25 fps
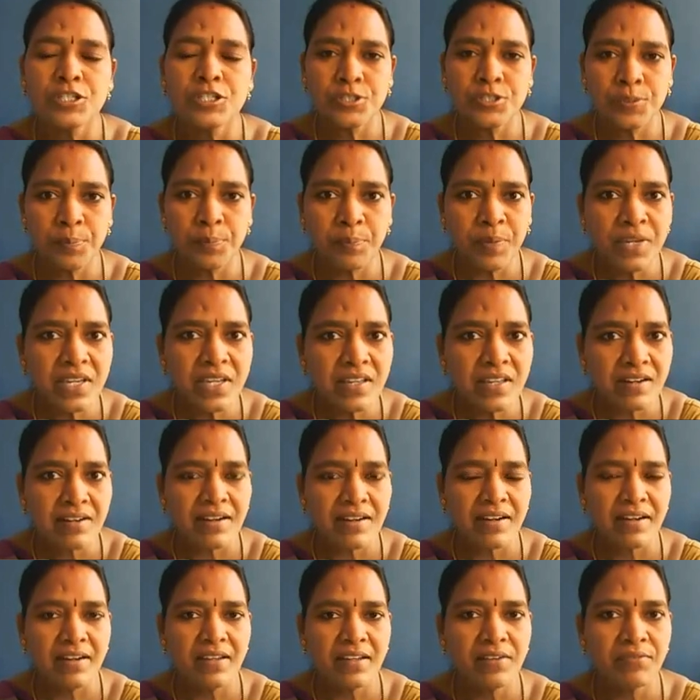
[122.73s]
to be
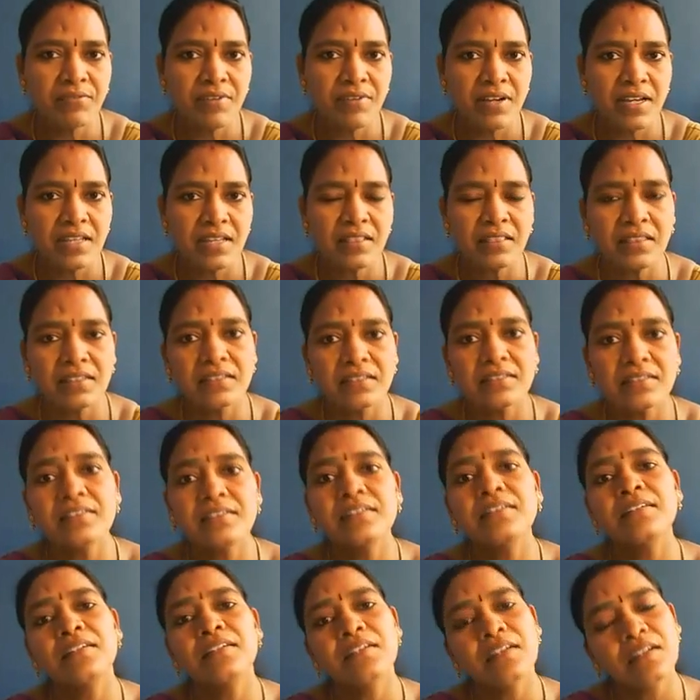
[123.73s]
ready with
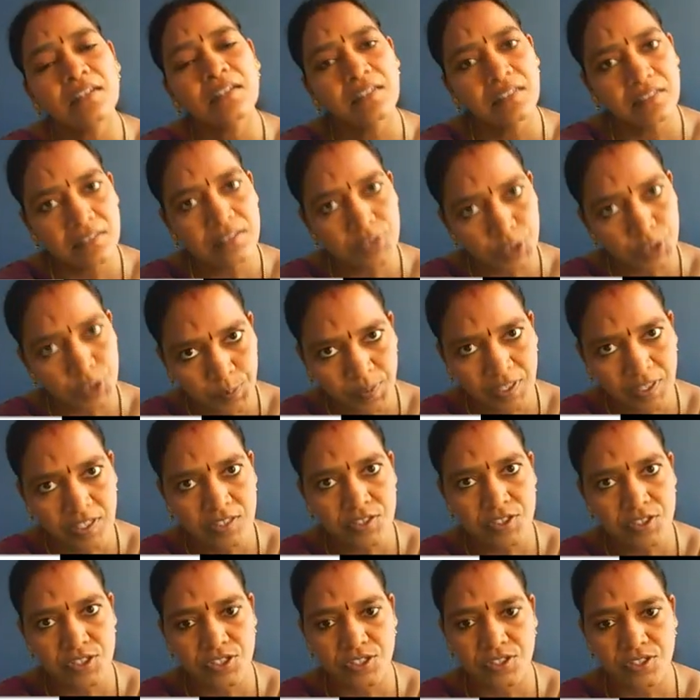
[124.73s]

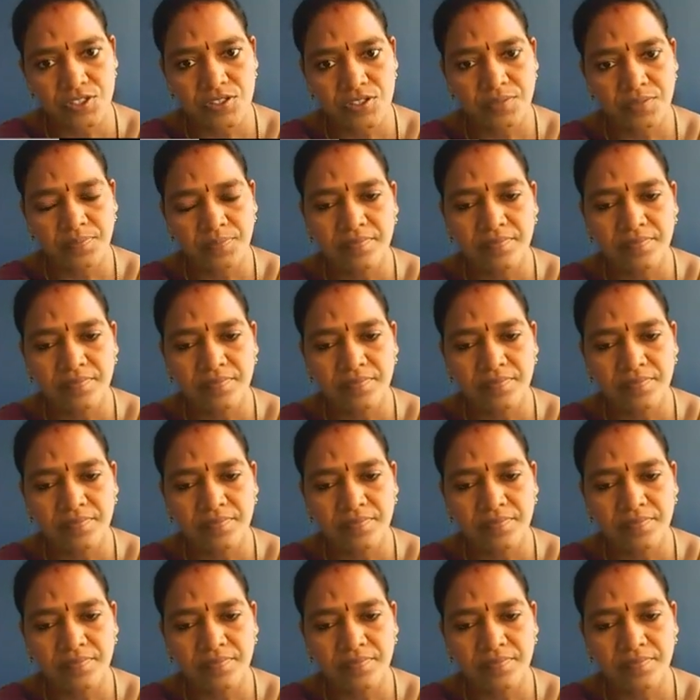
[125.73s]
speech,